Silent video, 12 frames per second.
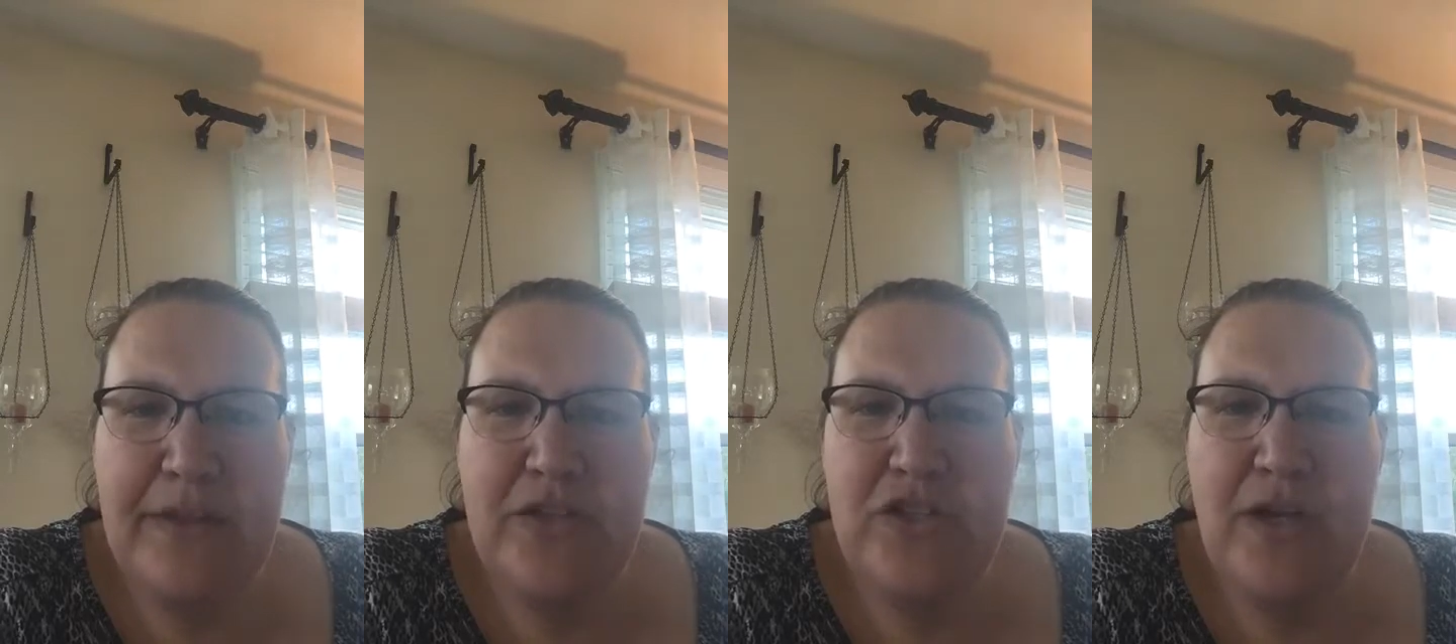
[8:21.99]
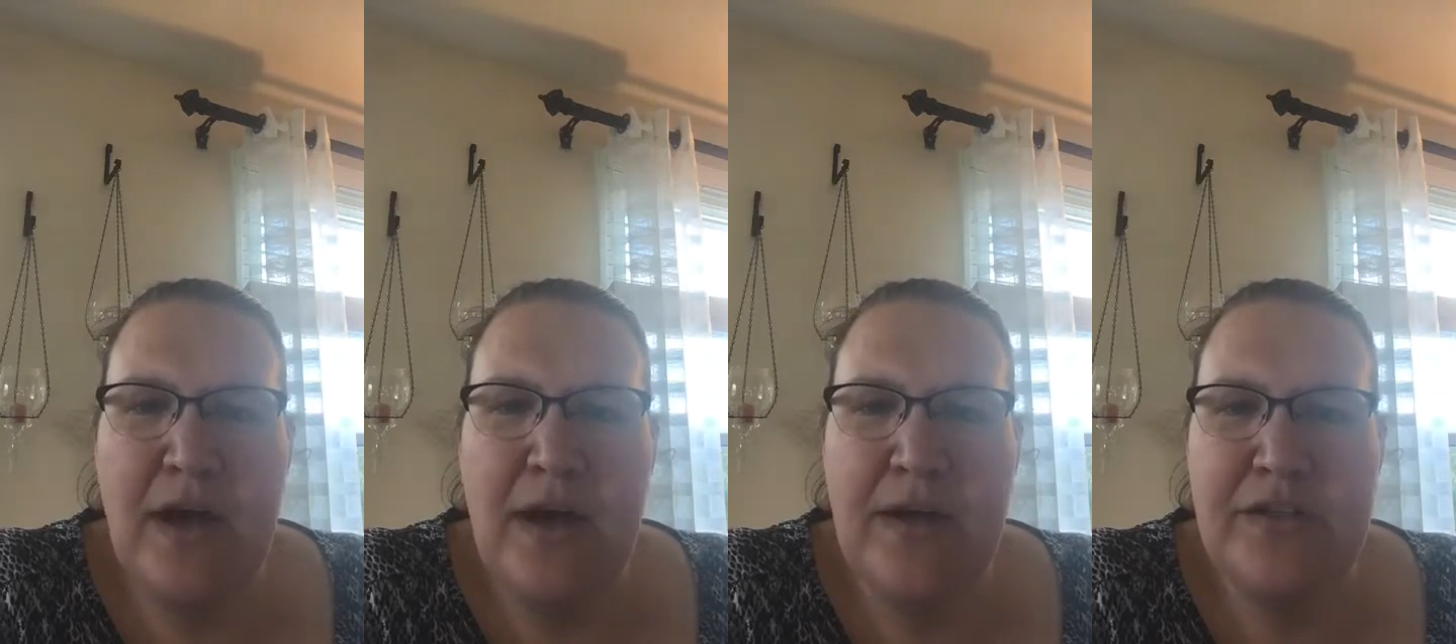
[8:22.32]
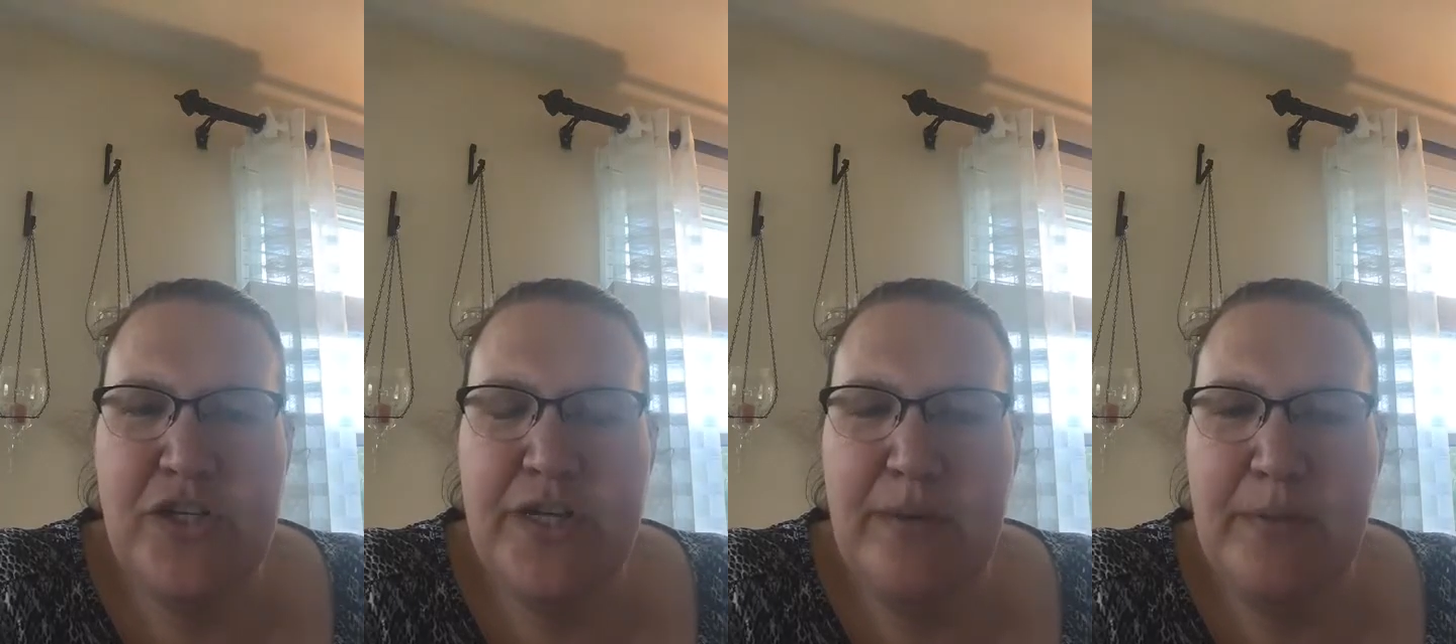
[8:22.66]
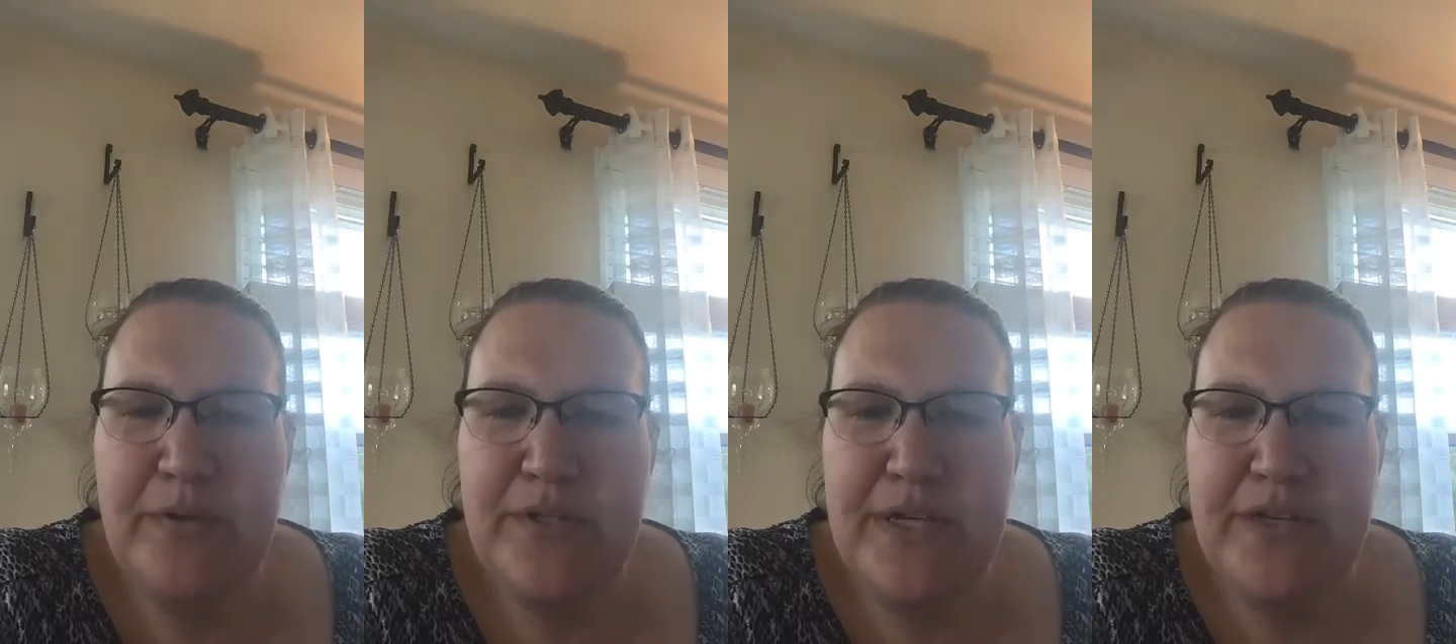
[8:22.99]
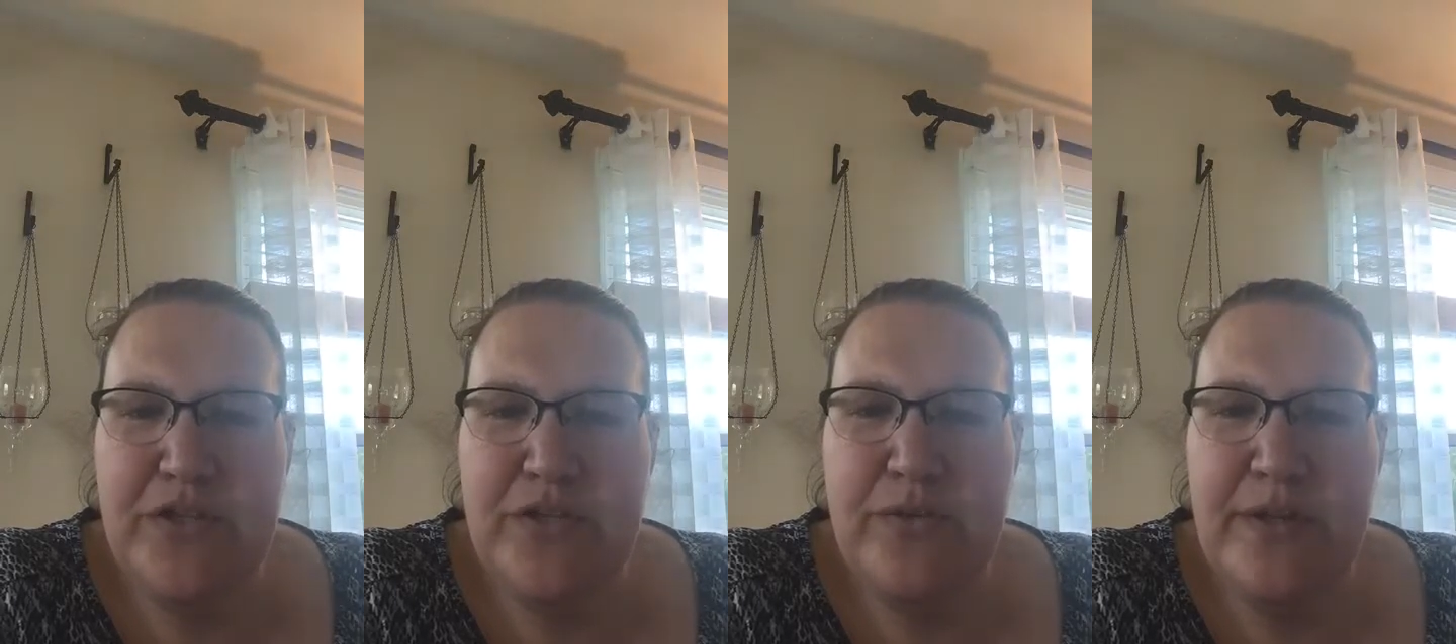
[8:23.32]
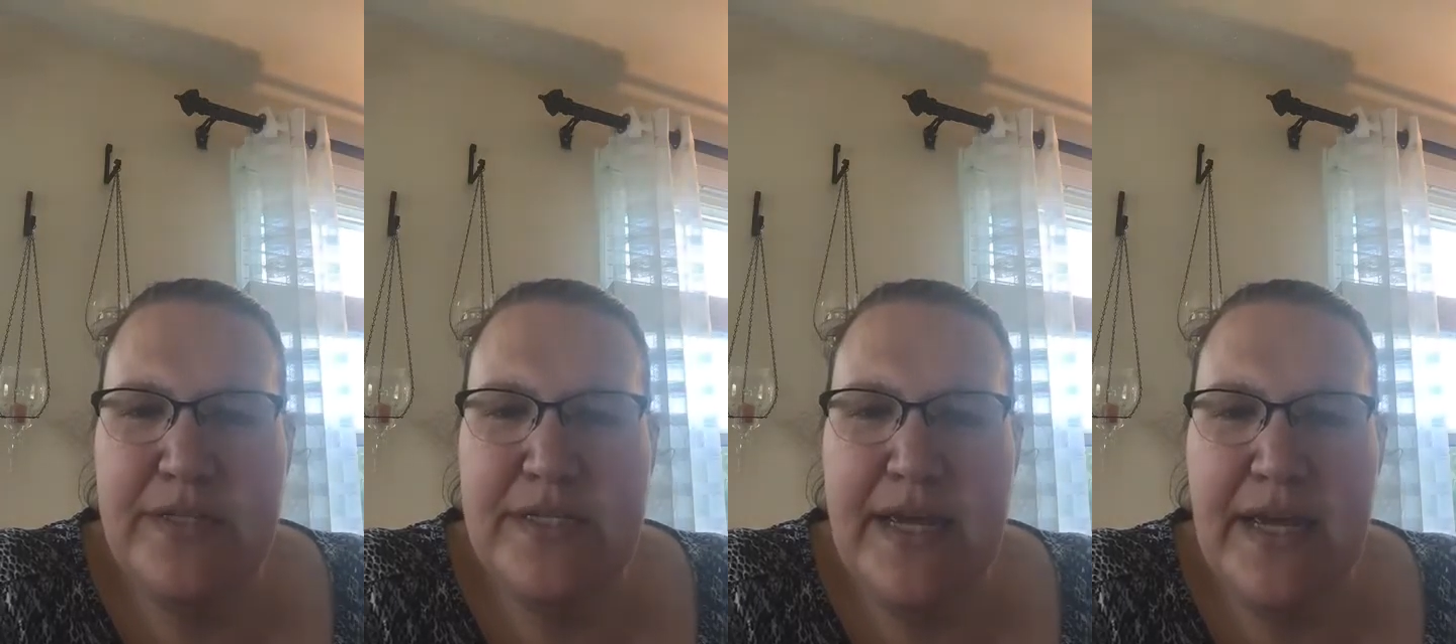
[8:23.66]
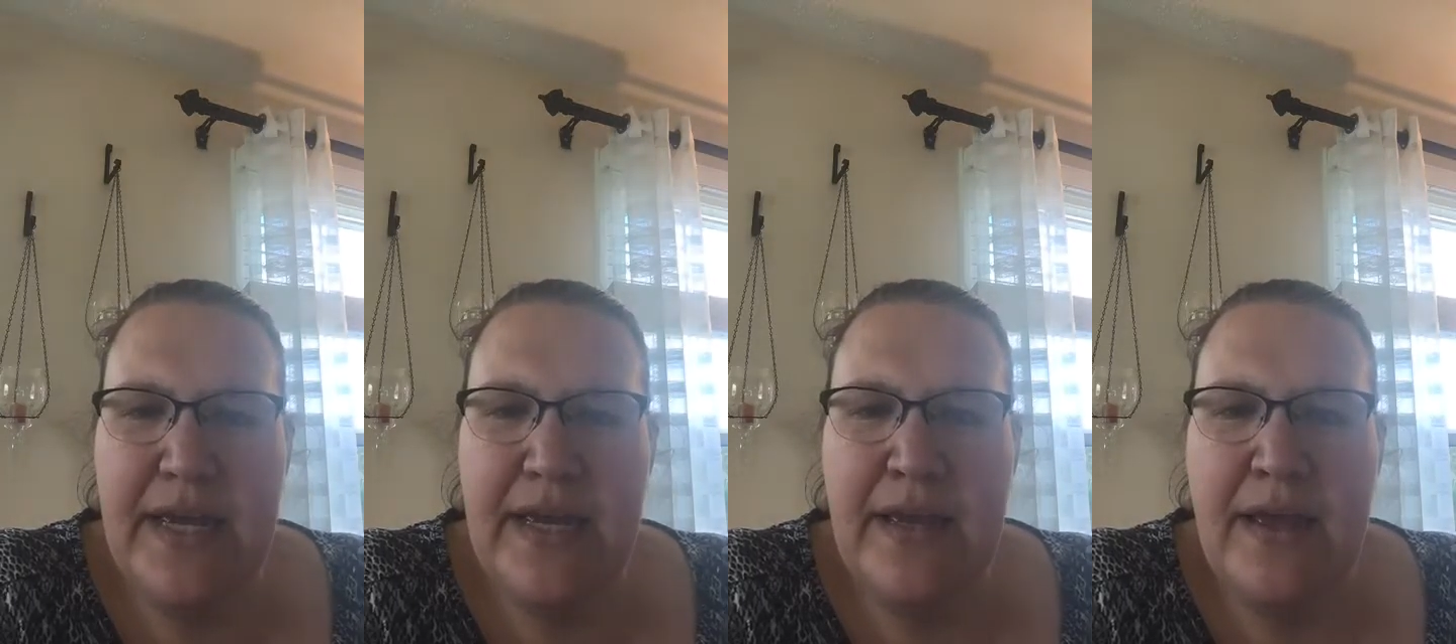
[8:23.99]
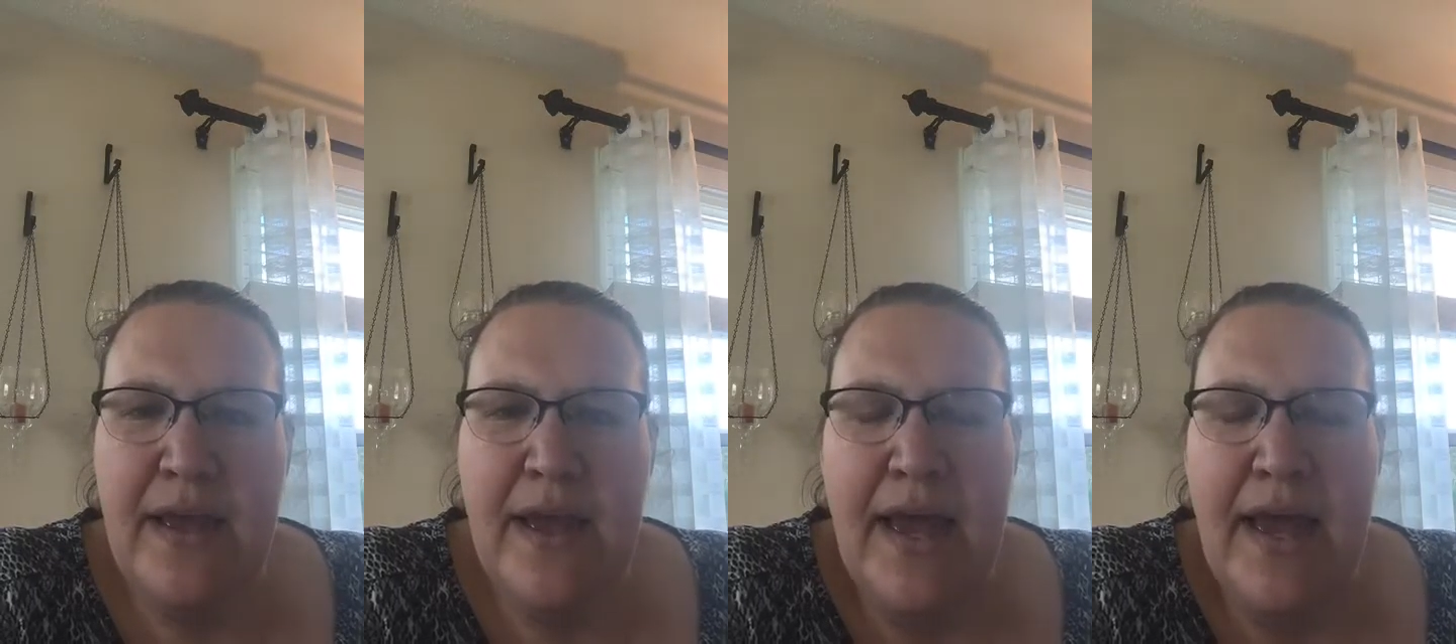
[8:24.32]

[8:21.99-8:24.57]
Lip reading: GW Dean of Students, Nikki,